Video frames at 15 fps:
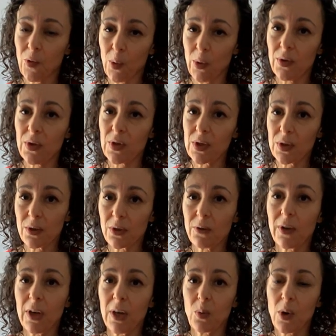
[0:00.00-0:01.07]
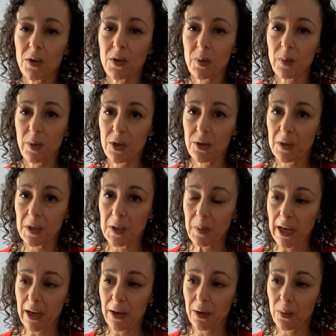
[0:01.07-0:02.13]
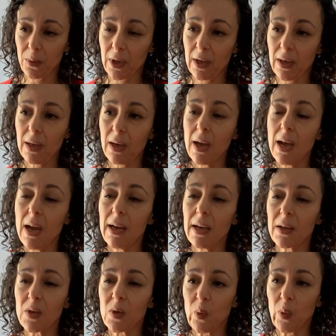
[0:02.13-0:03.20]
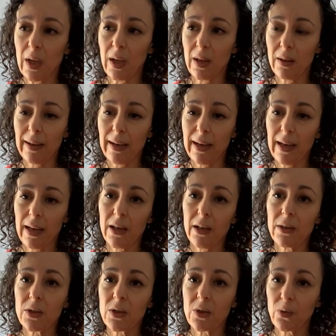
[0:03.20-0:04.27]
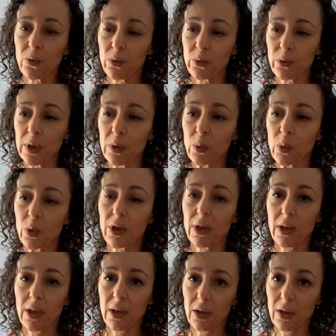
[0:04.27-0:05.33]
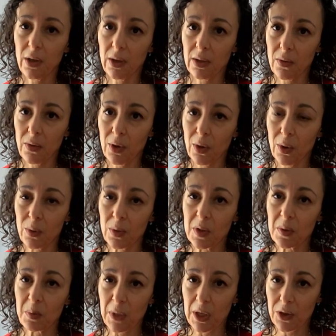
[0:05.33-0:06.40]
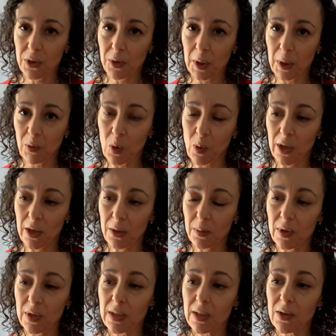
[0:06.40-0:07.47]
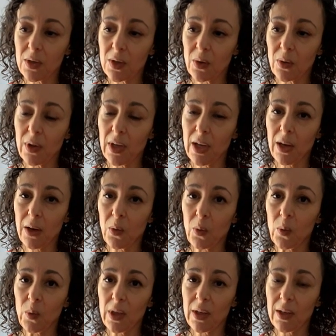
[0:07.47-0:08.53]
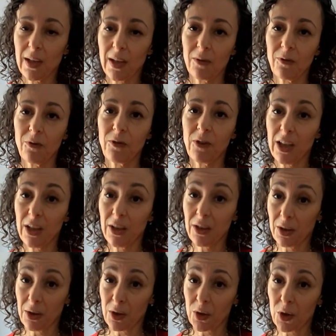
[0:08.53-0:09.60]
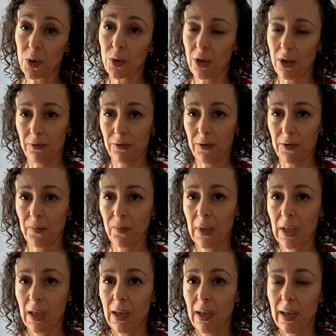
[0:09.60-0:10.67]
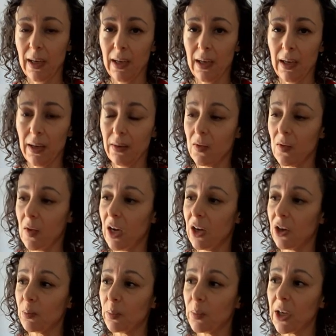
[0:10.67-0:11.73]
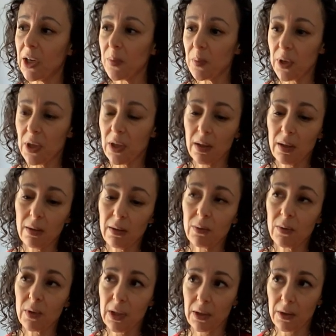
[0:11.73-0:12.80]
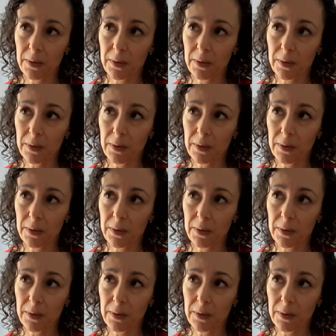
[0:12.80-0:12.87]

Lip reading: for the Certified Water Specialist pathway, as well as reworking those mentoring requirements so that we can find an alternative. And that might be